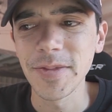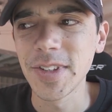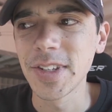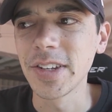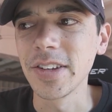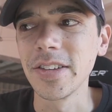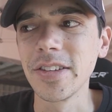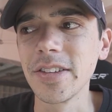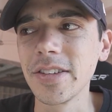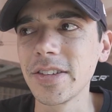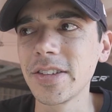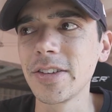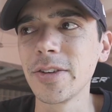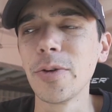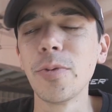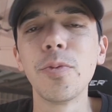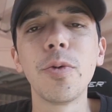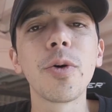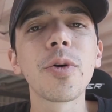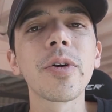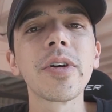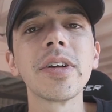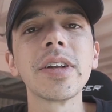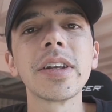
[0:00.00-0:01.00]
to
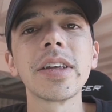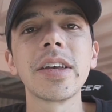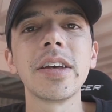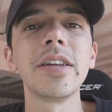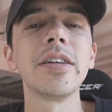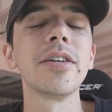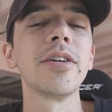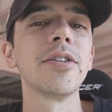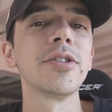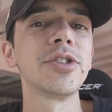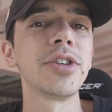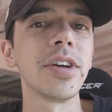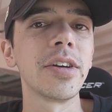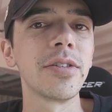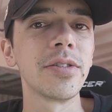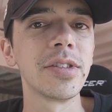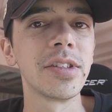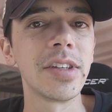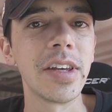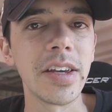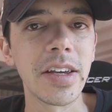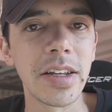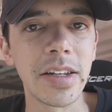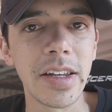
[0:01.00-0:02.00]
warrant getting our
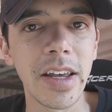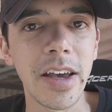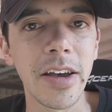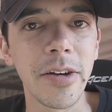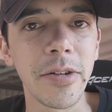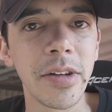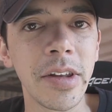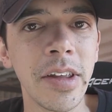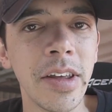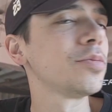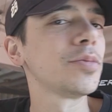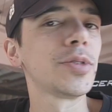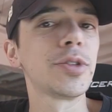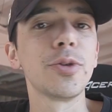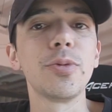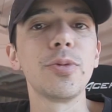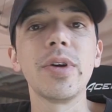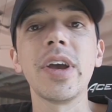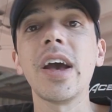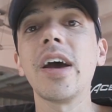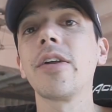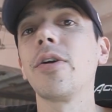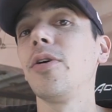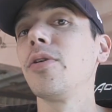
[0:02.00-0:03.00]
channels taken down. So
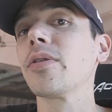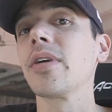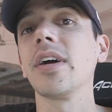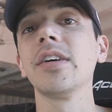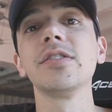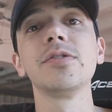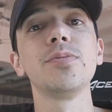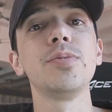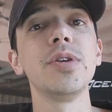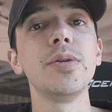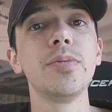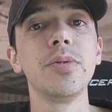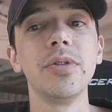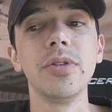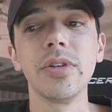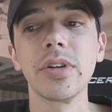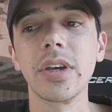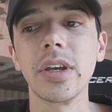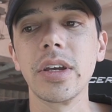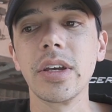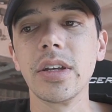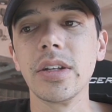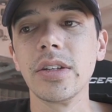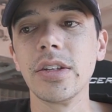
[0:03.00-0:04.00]
we had all kinds of people
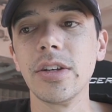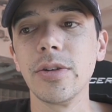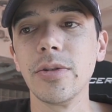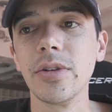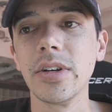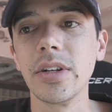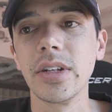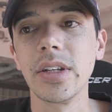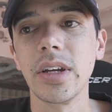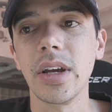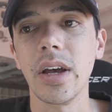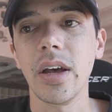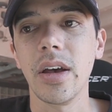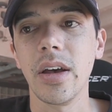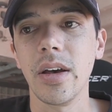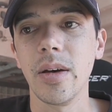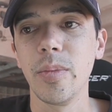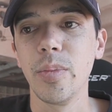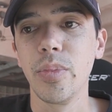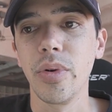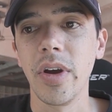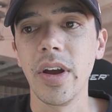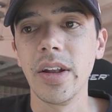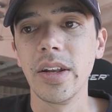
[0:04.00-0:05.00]
looking into it.
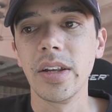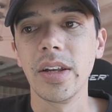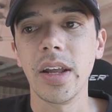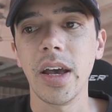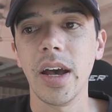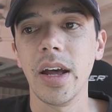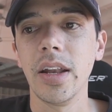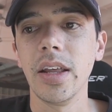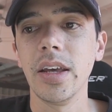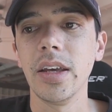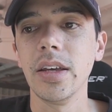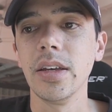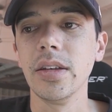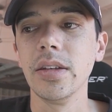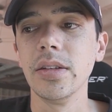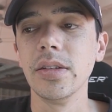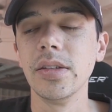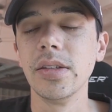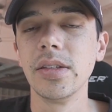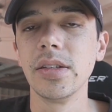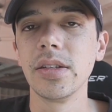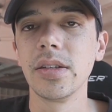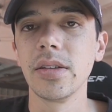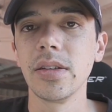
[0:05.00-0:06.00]
Brandon had
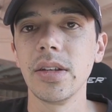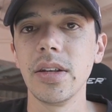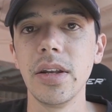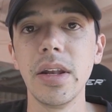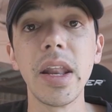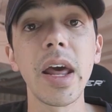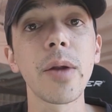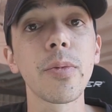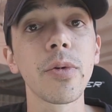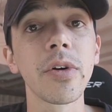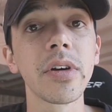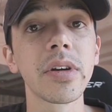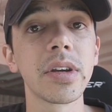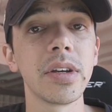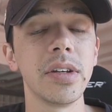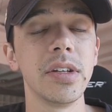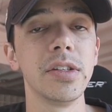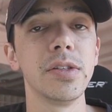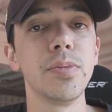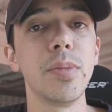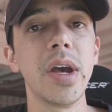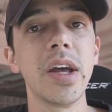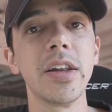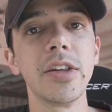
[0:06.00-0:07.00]
his network,
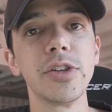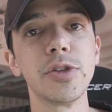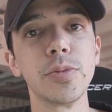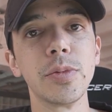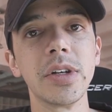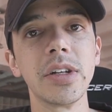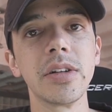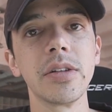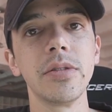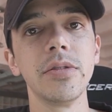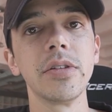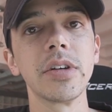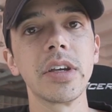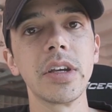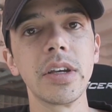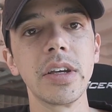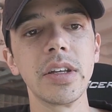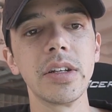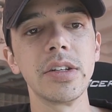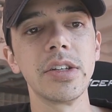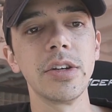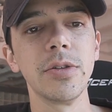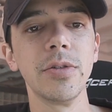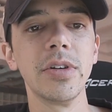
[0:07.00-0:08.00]
his management looking
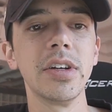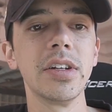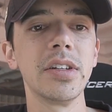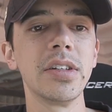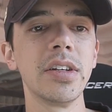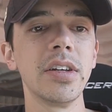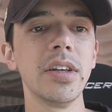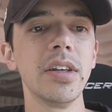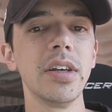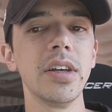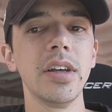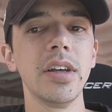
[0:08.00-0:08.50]
into it.